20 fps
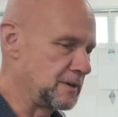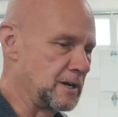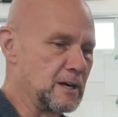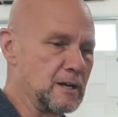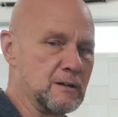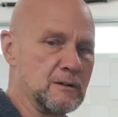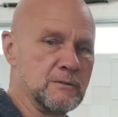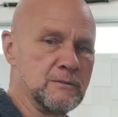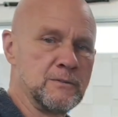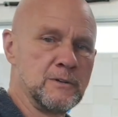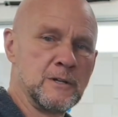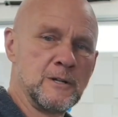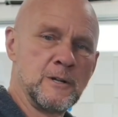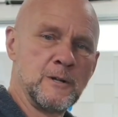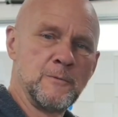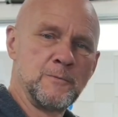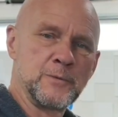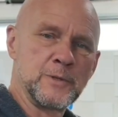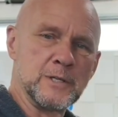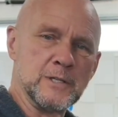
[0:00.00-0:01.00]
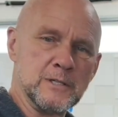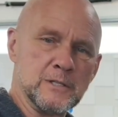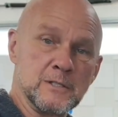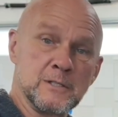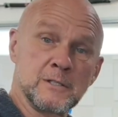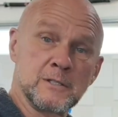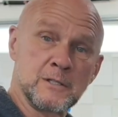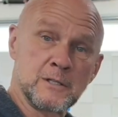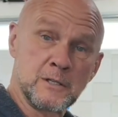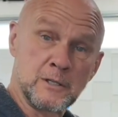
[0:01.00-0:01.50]
valve
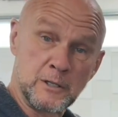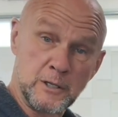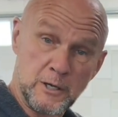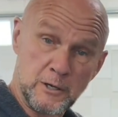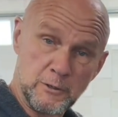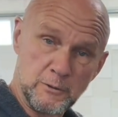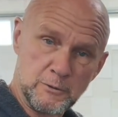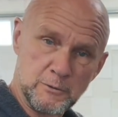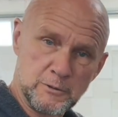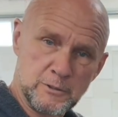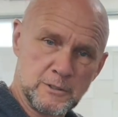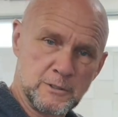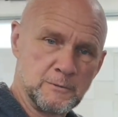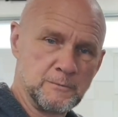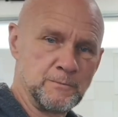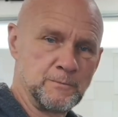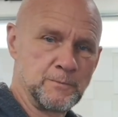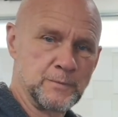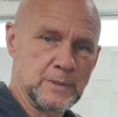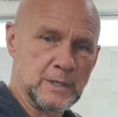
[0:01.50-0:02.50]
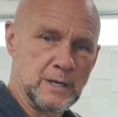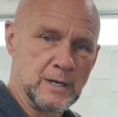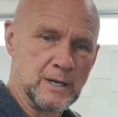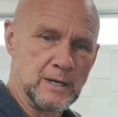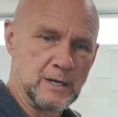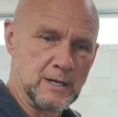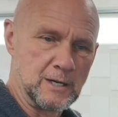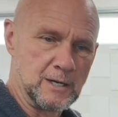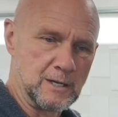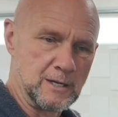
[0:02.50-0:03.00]
is closed,
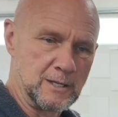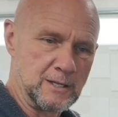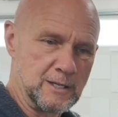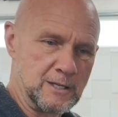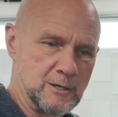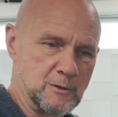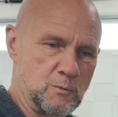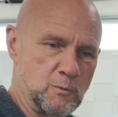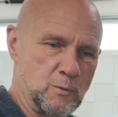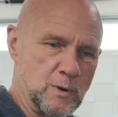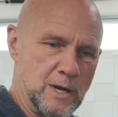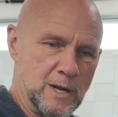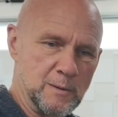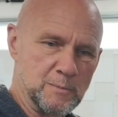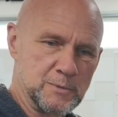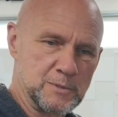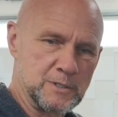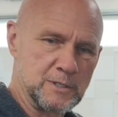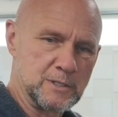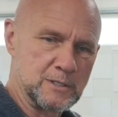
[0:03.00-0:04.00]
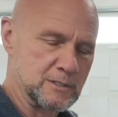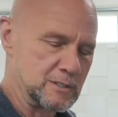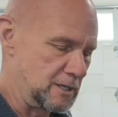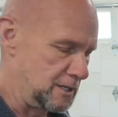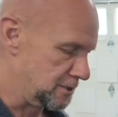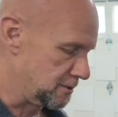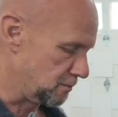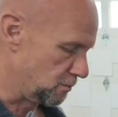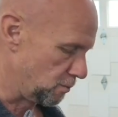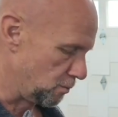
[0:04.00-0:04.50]
it ramps the
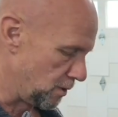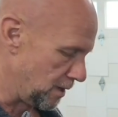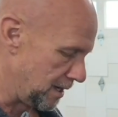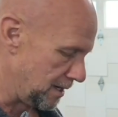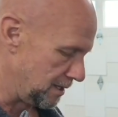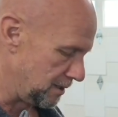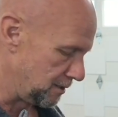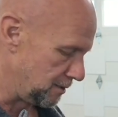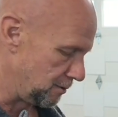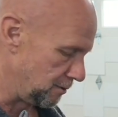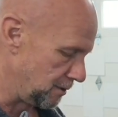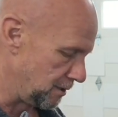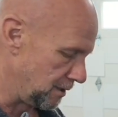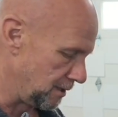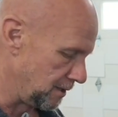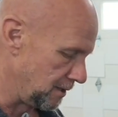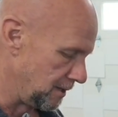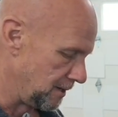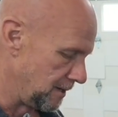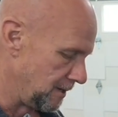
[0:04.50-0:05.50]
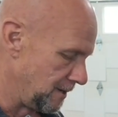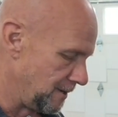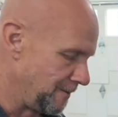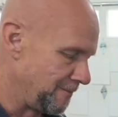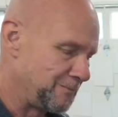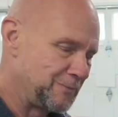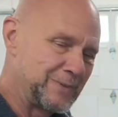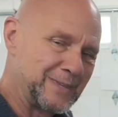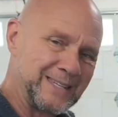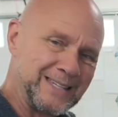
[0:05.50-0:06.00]
exhaust right into the
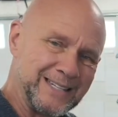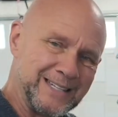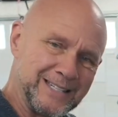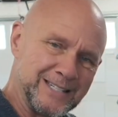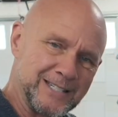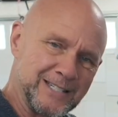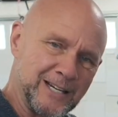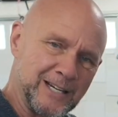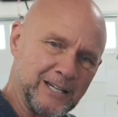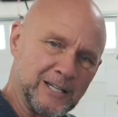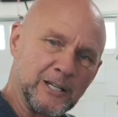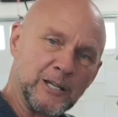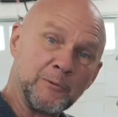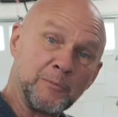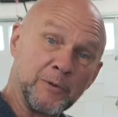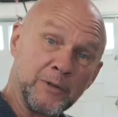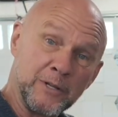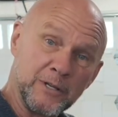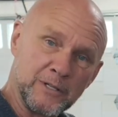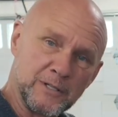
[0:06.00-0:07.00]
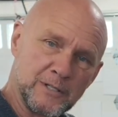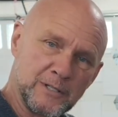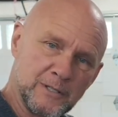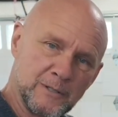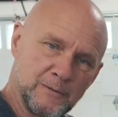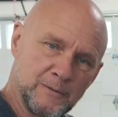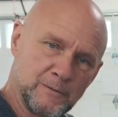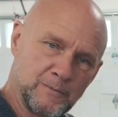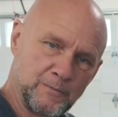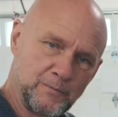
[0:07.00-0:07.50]
inside lip of this
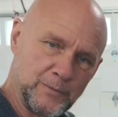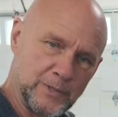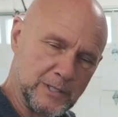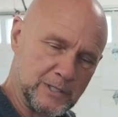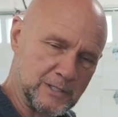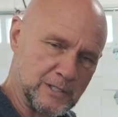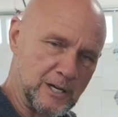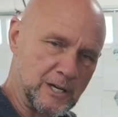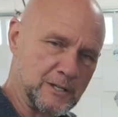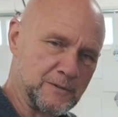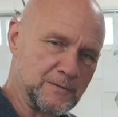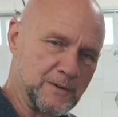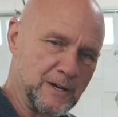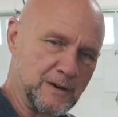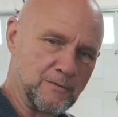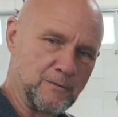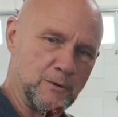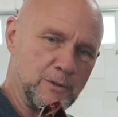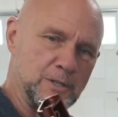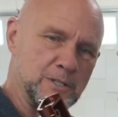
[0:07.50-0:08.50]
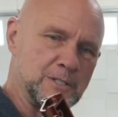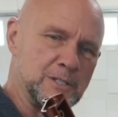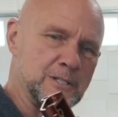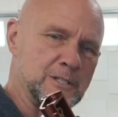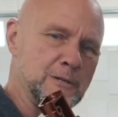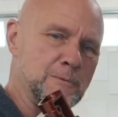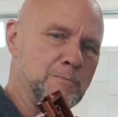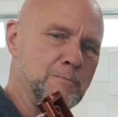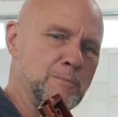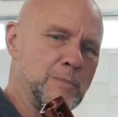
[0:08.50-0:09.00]
exhaust valve, where this is
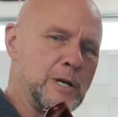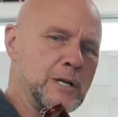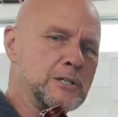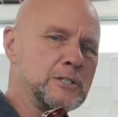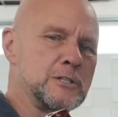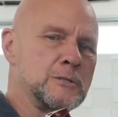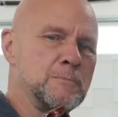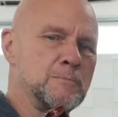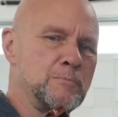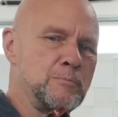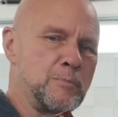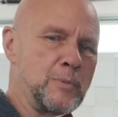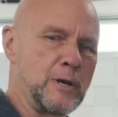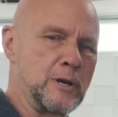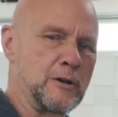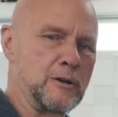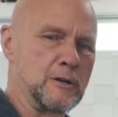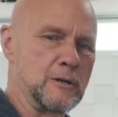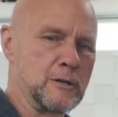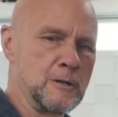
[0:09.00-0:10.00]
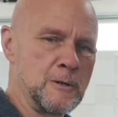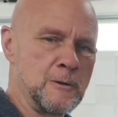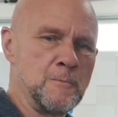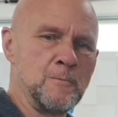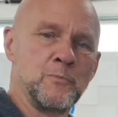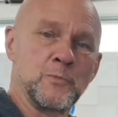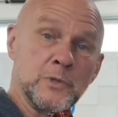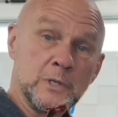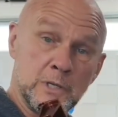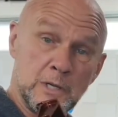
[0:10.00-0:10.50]
a much better
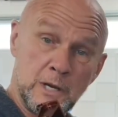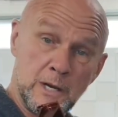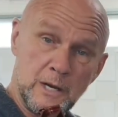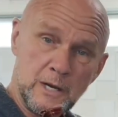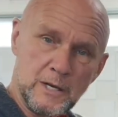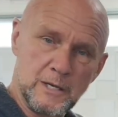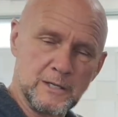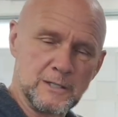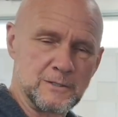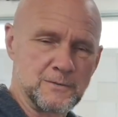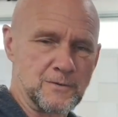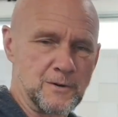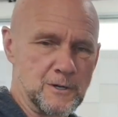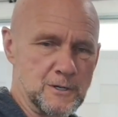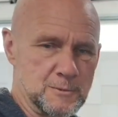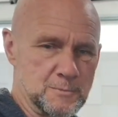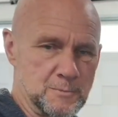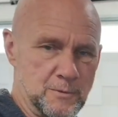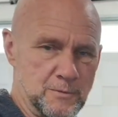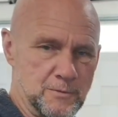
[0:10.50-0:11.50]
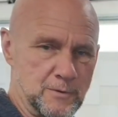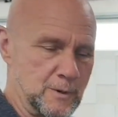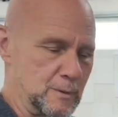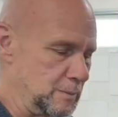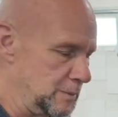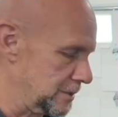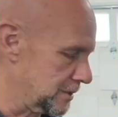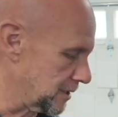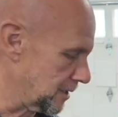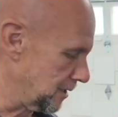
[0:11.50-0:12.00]
cut as far as
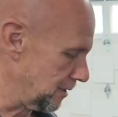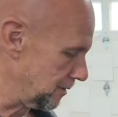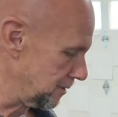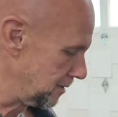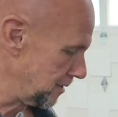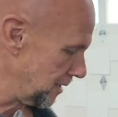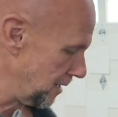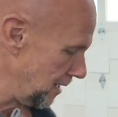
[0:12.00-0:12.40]
performance goes.